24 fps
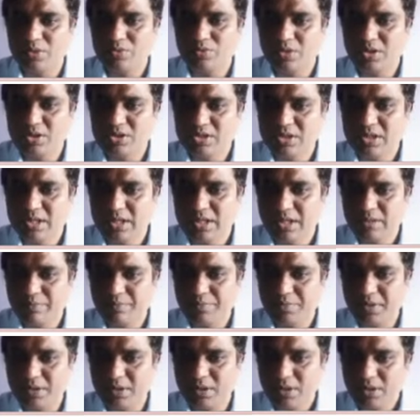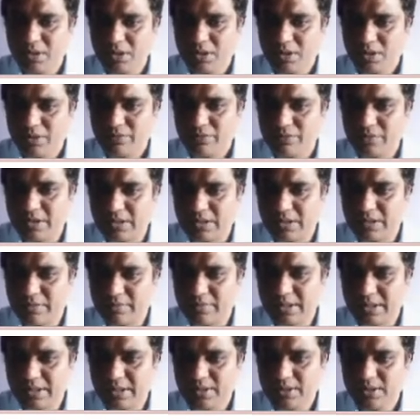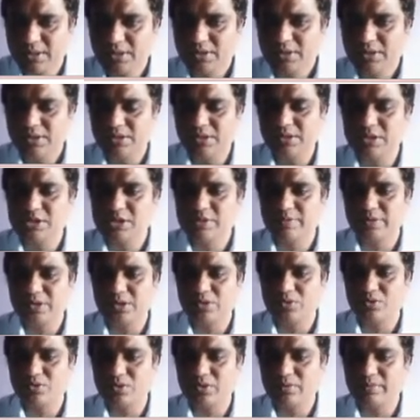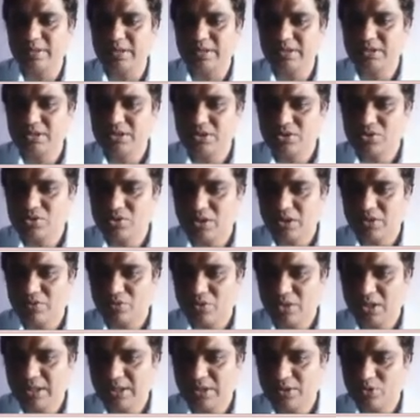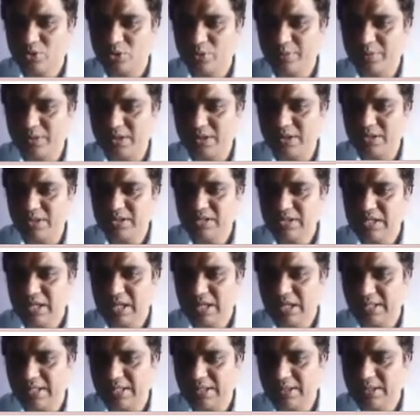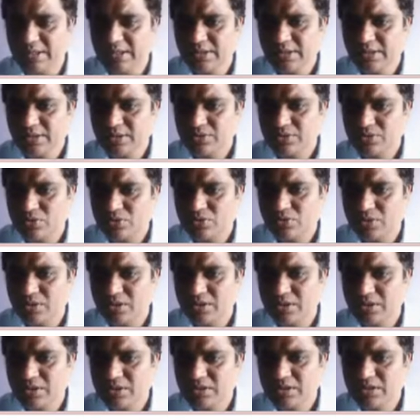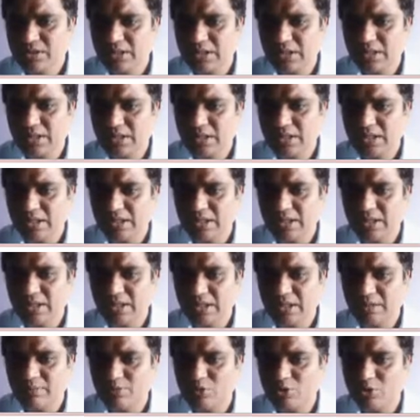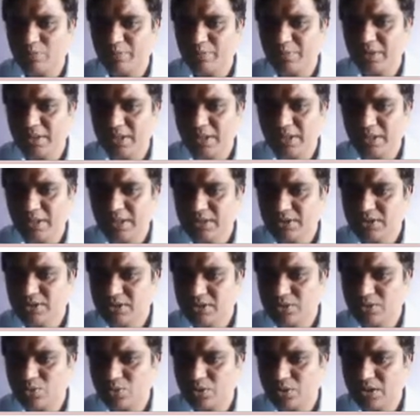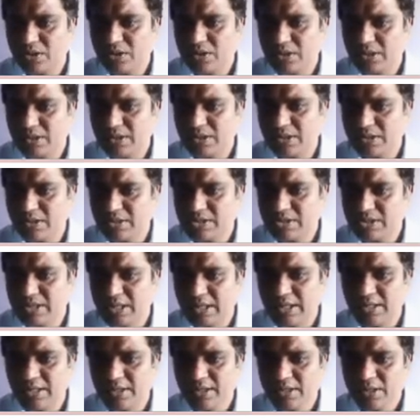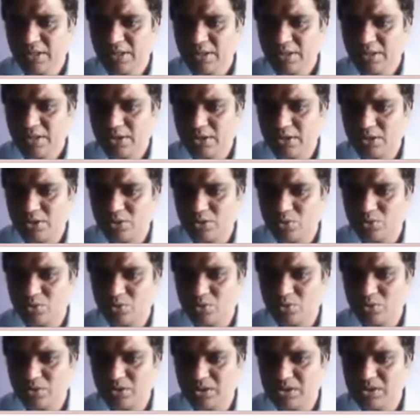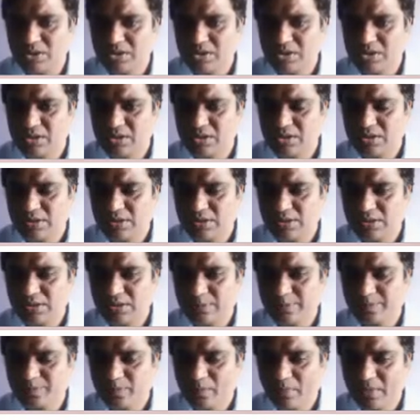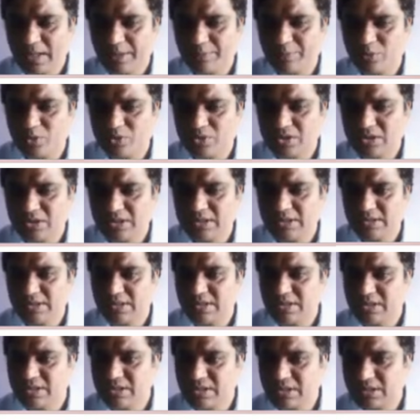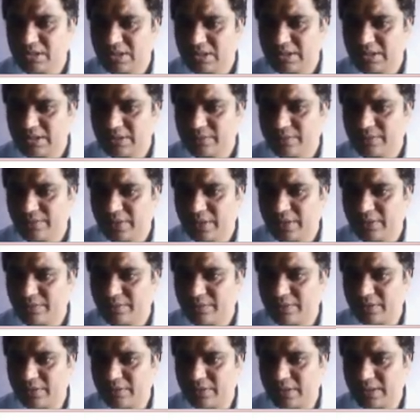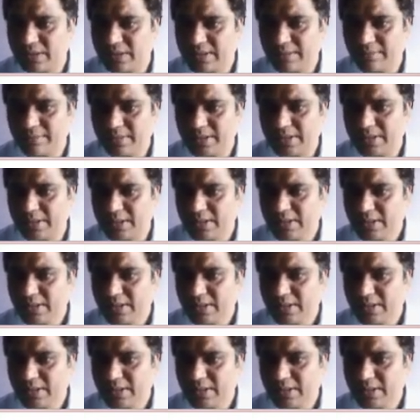this 10 ampere will divide in this particular branches, so I would like to obtain this I. So this current I can be obtained as total current is 10 into this opposite resistance, that is 5 divided by